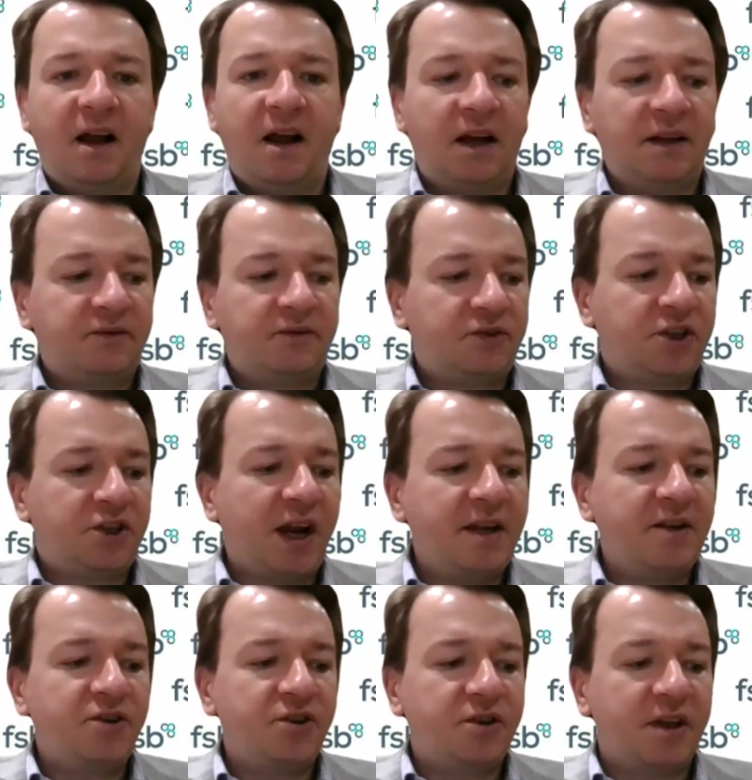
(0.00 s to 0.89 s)
I'd
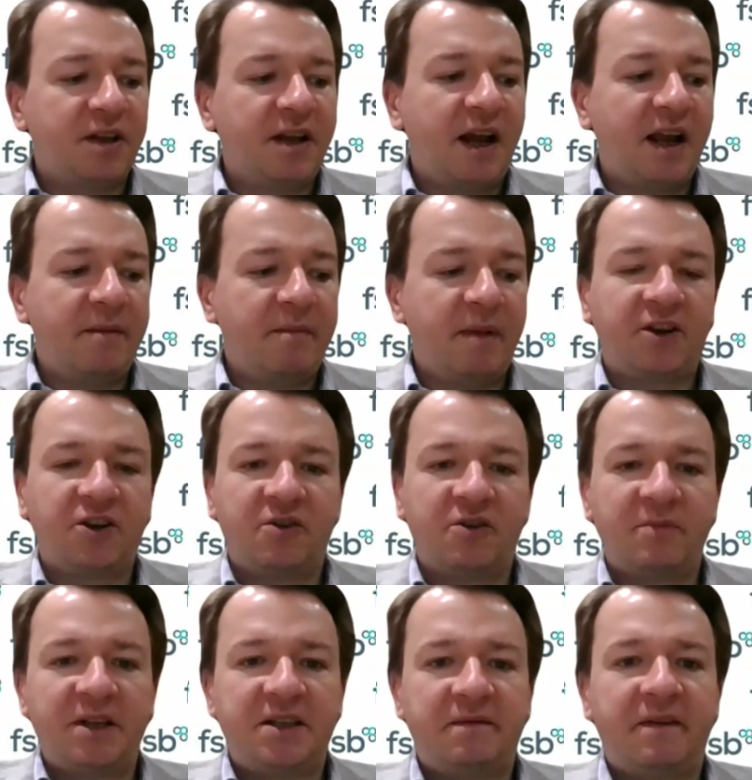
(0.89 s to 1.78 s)
change the name
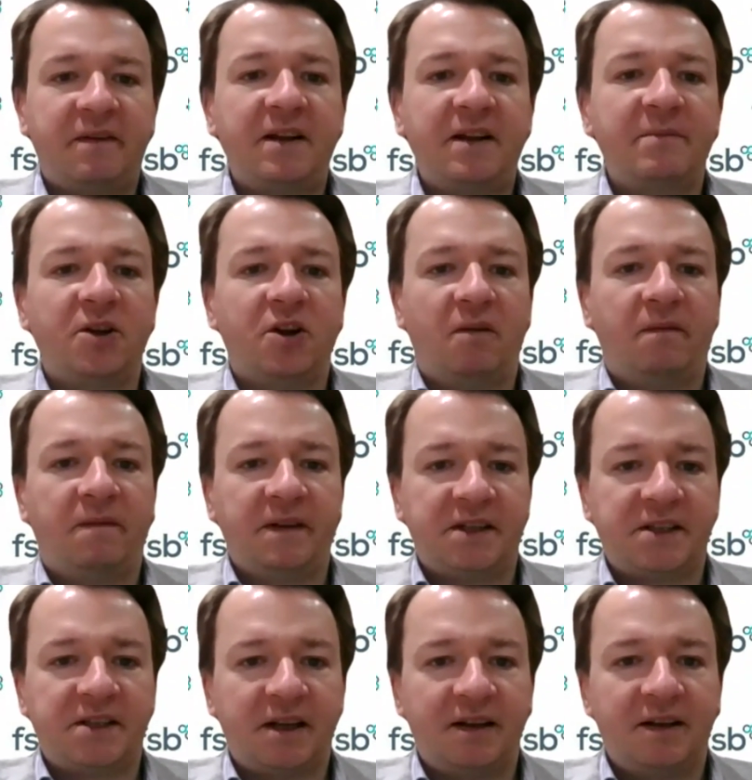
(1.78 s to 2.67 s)
Economic Development
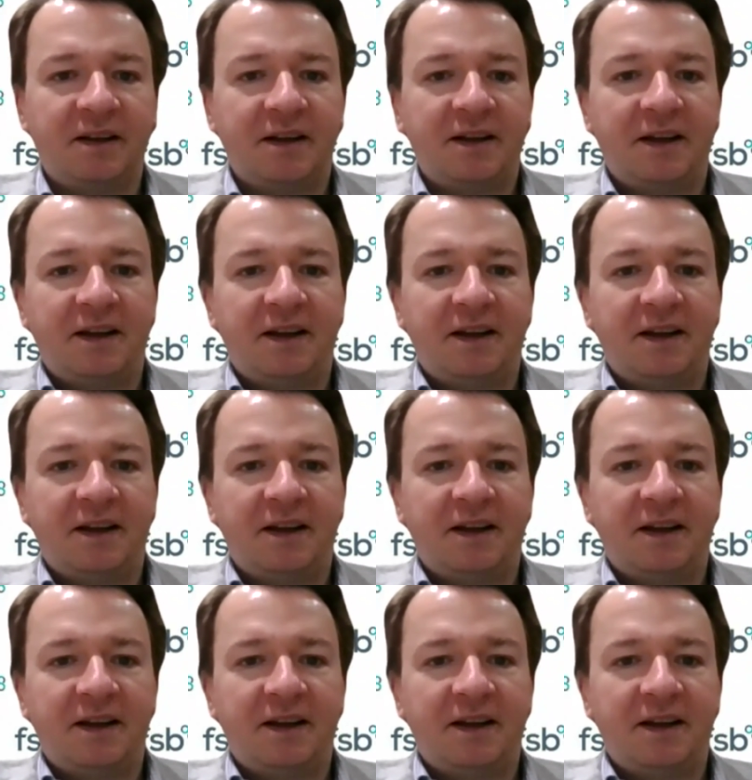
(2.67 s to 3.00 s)
Officer.